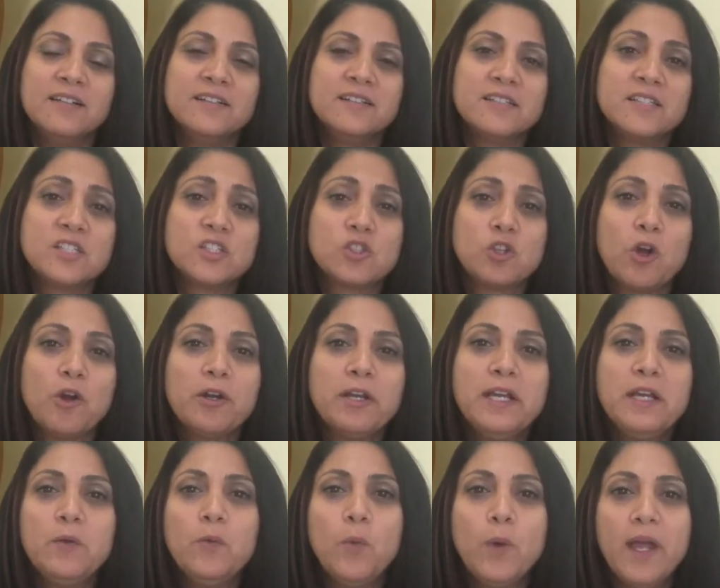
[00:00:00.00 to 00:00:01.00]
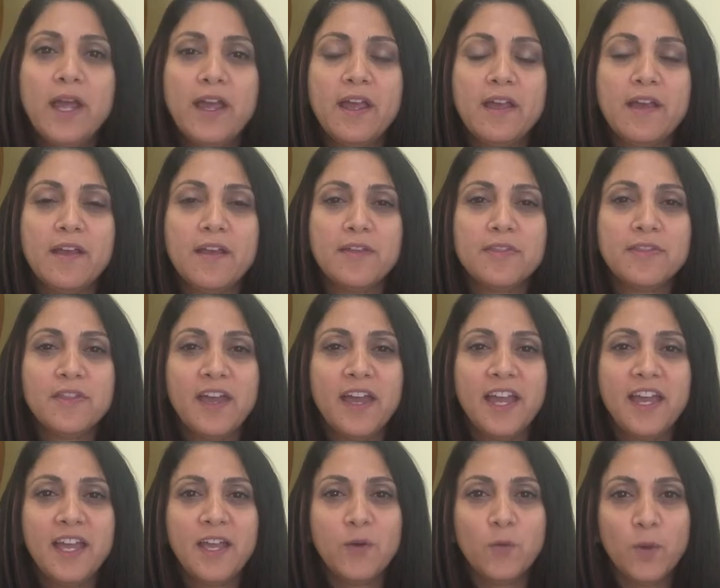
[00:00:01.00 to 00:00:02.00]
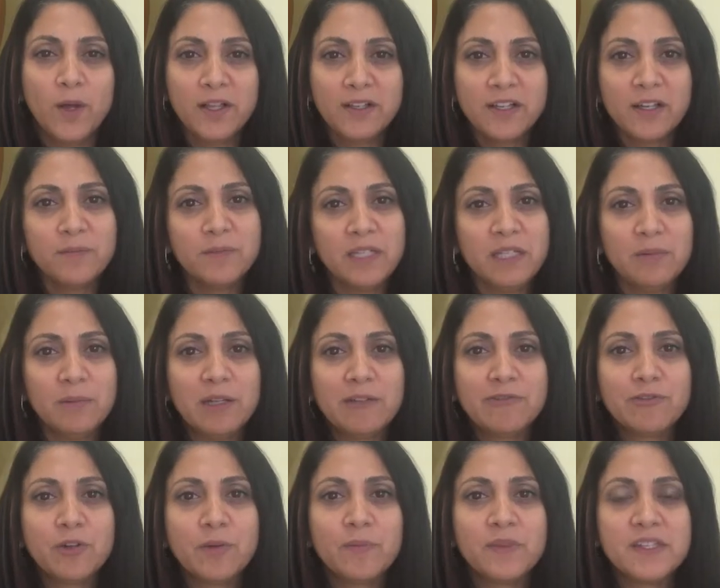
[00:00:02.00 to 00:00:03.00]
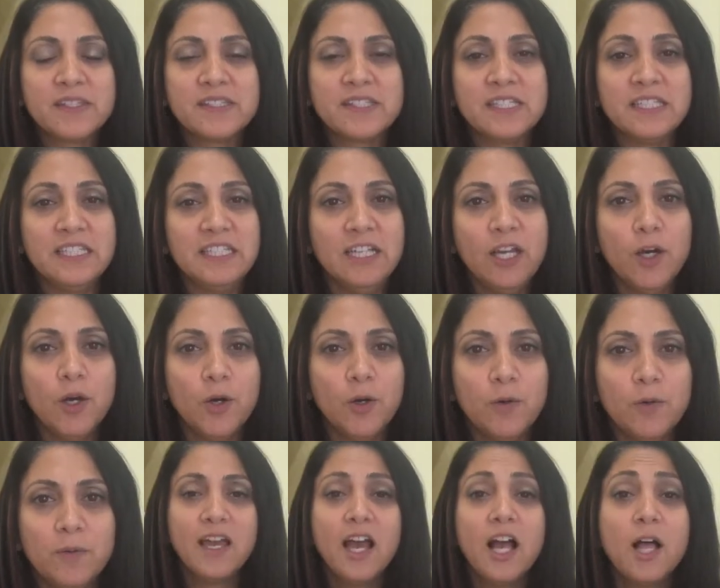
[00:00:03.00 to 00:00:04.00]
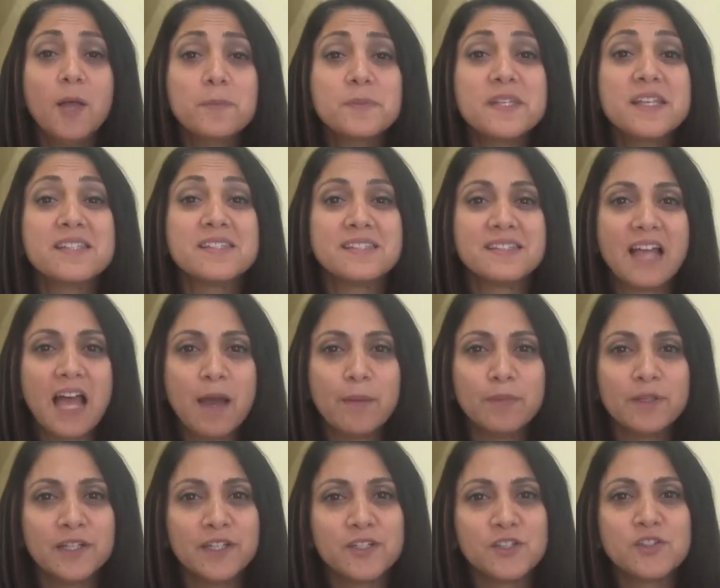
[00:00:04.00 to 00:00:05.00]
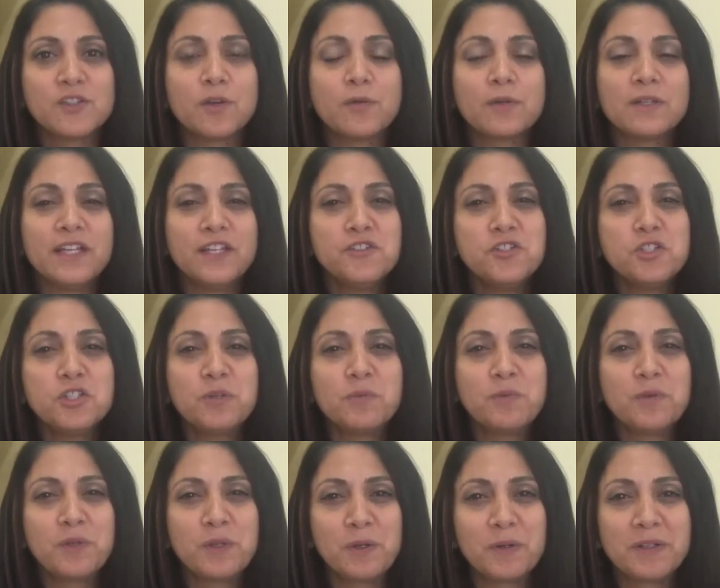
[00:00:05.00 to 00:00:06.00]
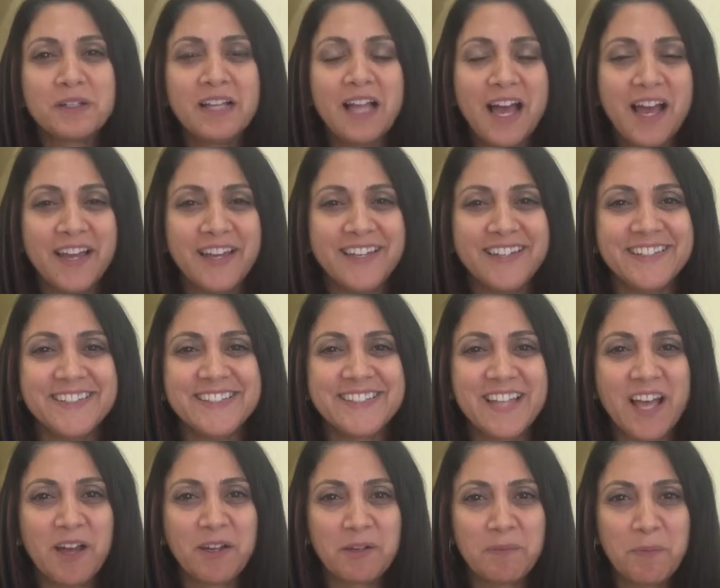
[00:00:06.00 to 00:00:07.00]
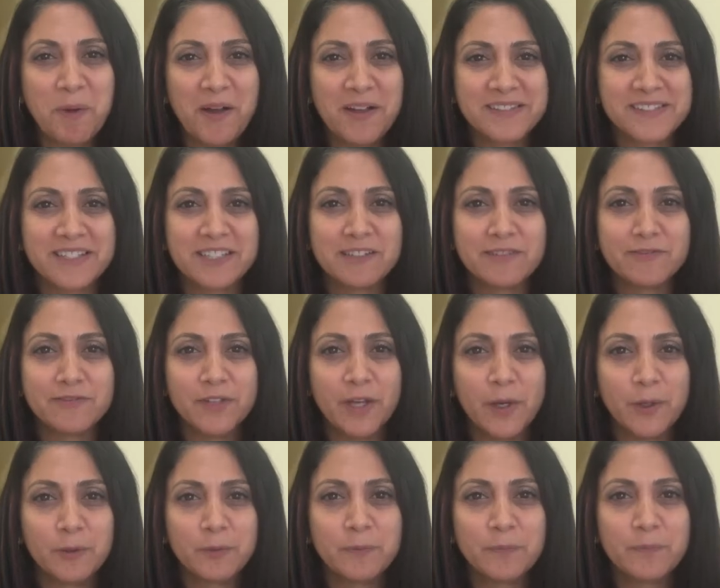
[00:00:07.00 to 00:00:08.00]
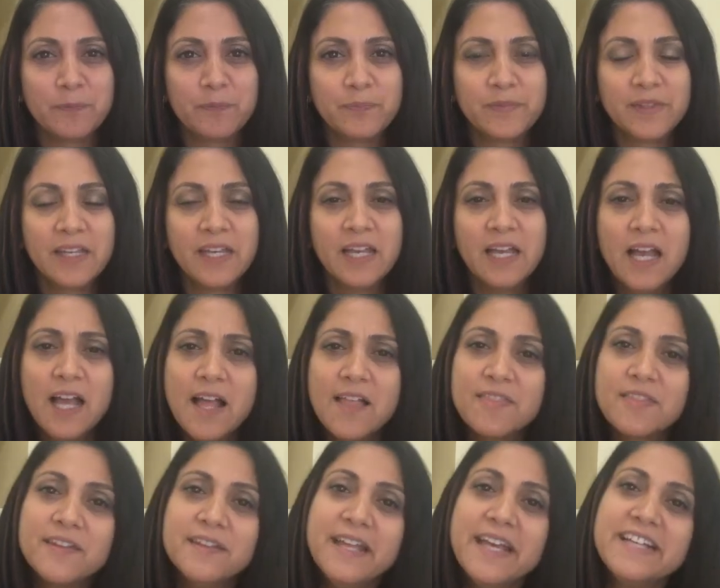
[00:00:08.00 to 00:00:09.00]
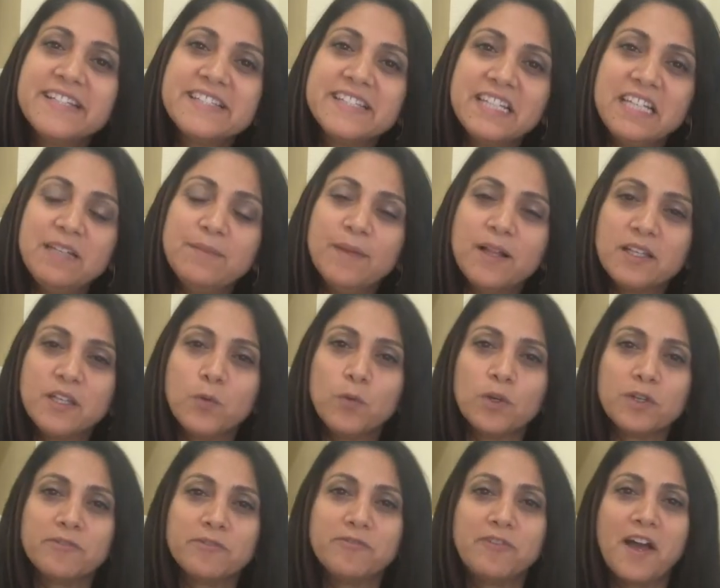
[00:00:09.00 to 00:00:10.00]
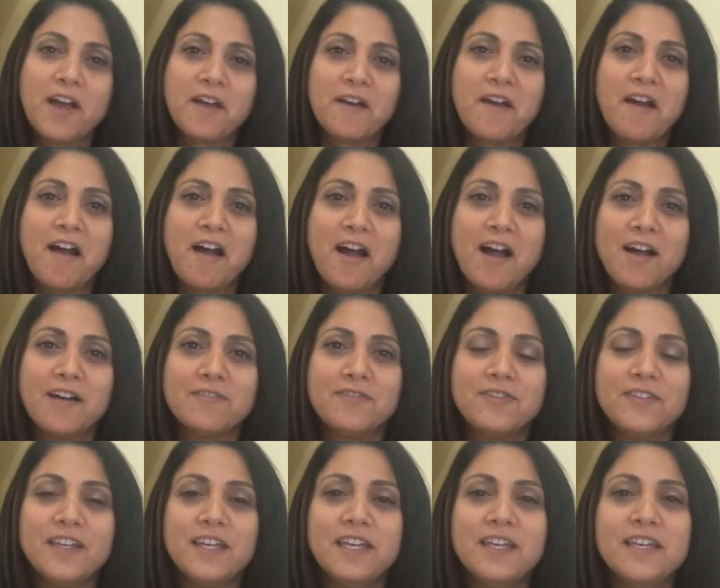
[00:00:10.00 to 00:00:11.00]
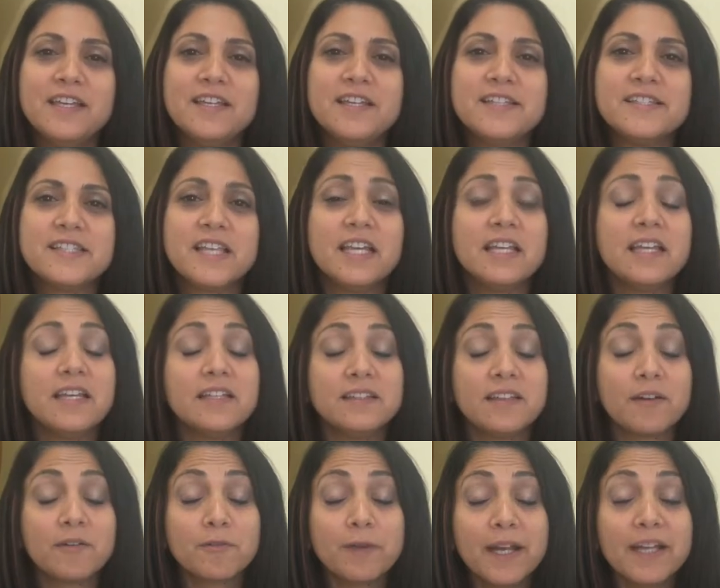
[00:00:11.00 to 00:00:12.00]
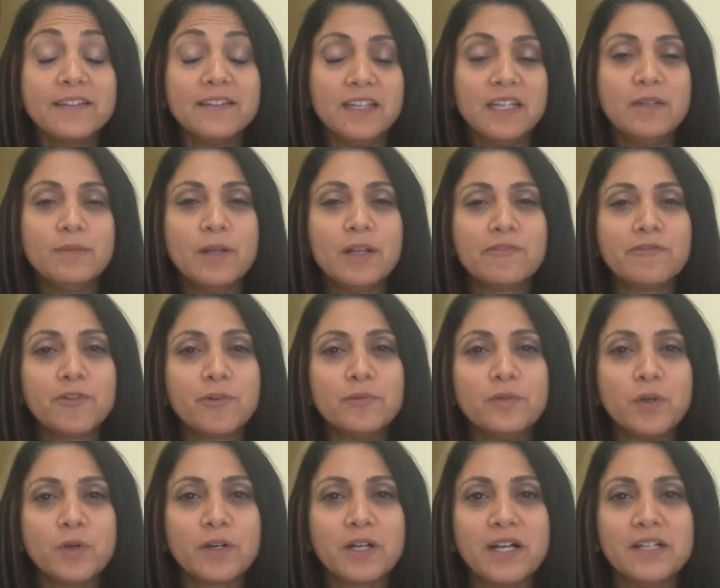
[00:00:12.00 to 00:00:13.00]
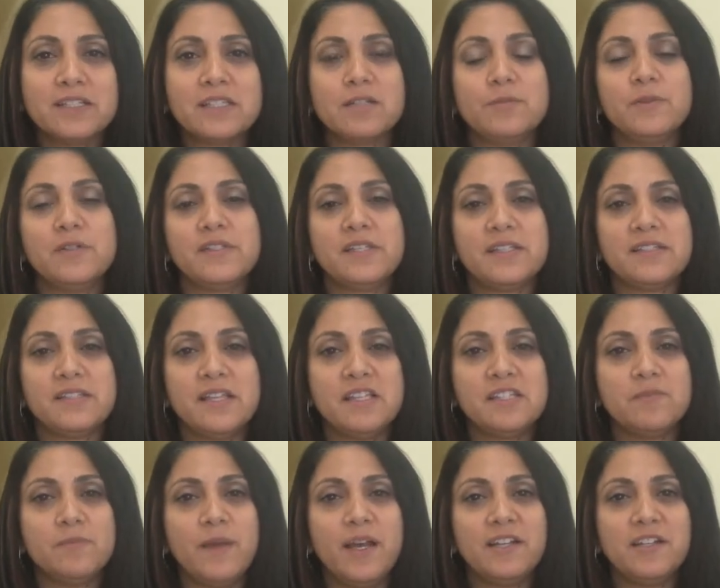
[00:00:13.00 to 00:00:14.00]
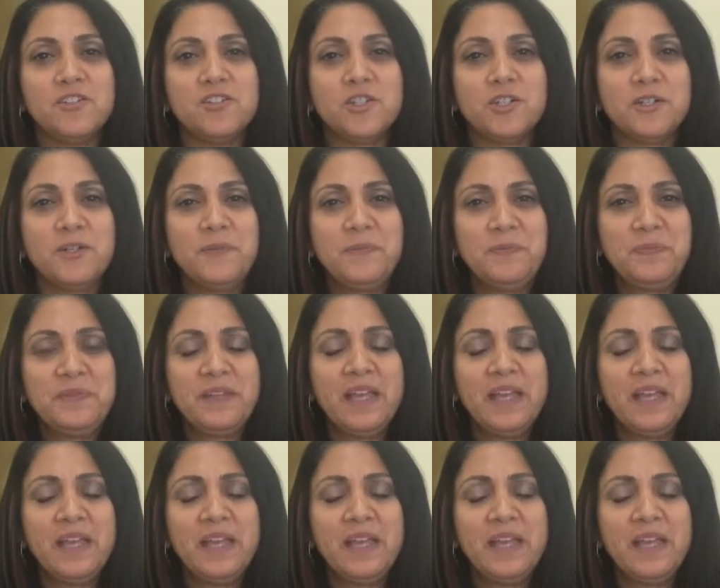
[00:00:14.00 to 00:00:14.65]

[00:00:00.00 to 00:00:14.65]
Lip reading: Starting with a welcome email from the CEO helps establish the relationship with your clients on a positive note. The next email you want to fire off is a direct email from your customer success manager.